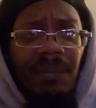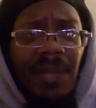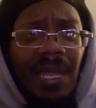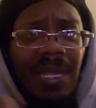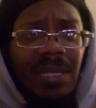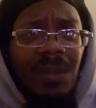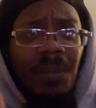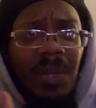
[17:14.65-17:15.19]

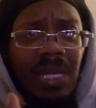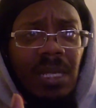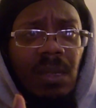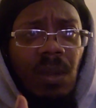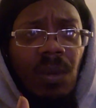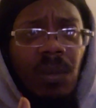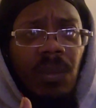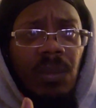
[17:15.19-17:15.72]
That's me,
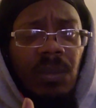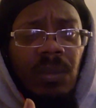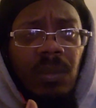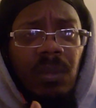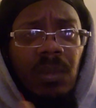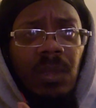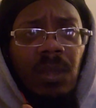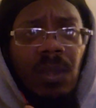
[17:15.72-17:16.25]
though.
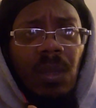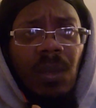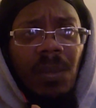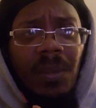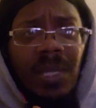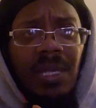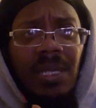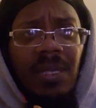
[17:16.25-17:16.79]
You know what
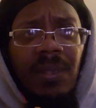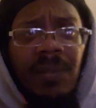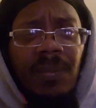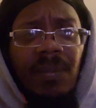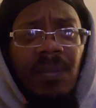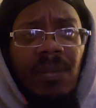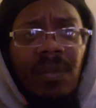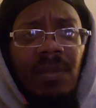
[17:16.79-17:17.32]
I mean?
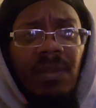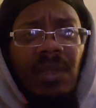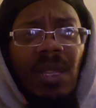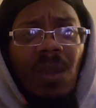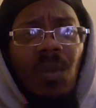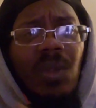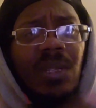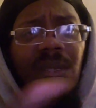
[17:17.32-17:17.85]

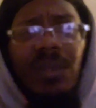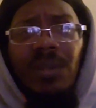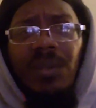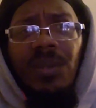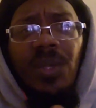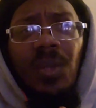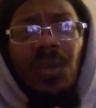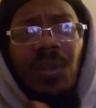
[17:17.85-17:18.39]
I
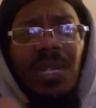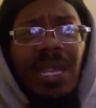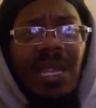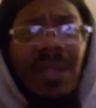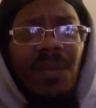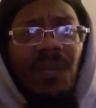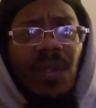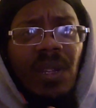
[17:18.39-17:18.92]
wouldn't do
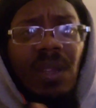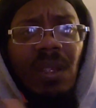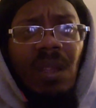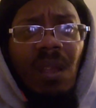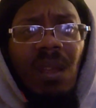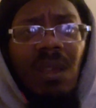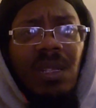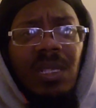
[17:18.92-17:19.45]
that
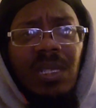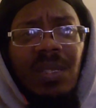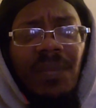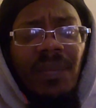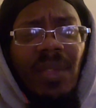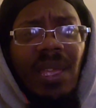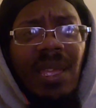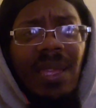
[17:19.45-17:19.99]
regardless
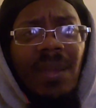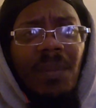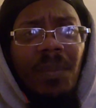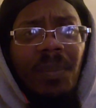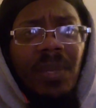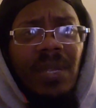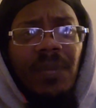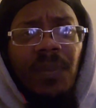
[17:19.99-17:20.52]
if I
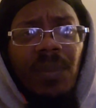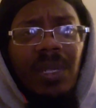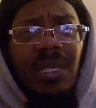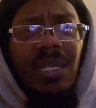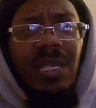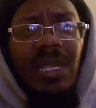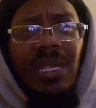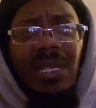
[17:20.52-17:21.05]
had beef with
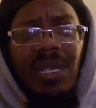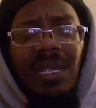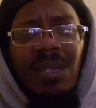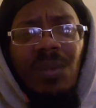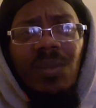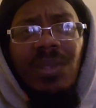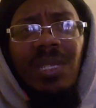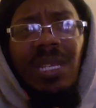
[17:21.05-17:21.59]
the kid. And
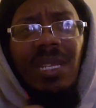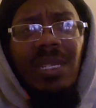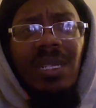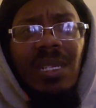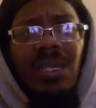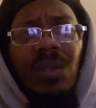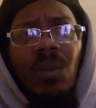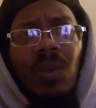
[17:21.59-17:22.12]
you don't take
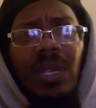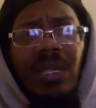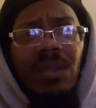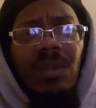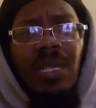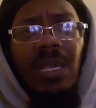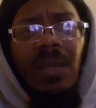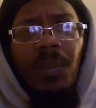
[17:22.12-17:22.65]
nothing away.
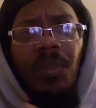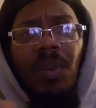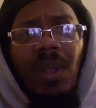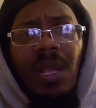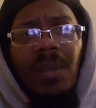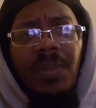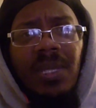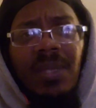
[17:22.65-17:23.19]
You give
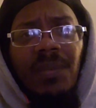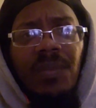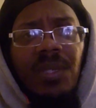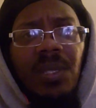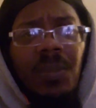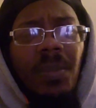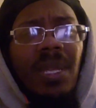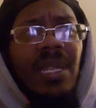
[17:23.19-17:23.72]
props and
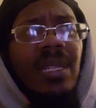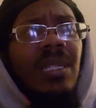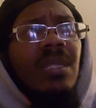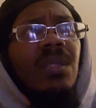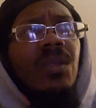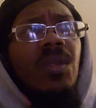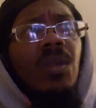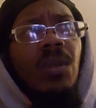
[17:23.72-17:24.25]
respect,
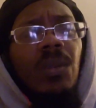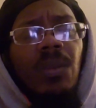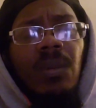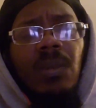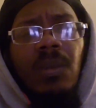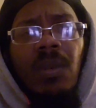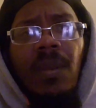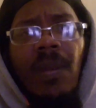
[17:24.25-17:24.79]
too.
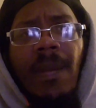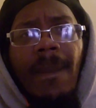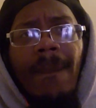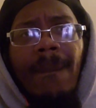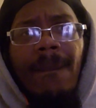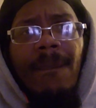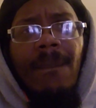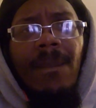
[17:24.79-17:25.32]

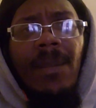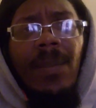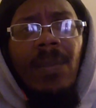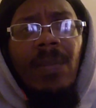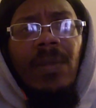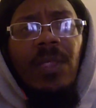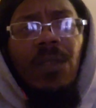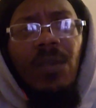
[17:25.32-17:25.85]

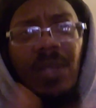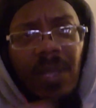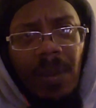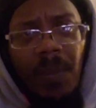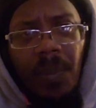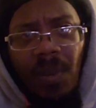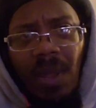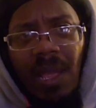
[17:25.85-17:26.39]
You
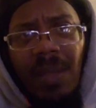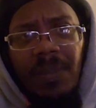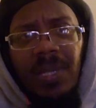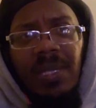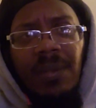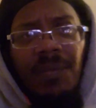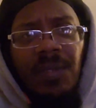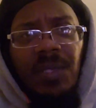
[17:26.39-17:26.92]
give
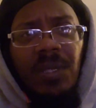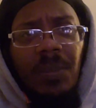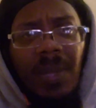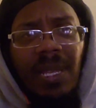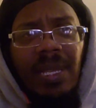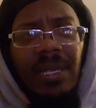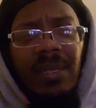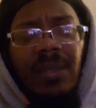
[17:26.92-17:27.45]
props and
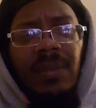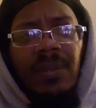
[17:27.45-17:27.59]
respect.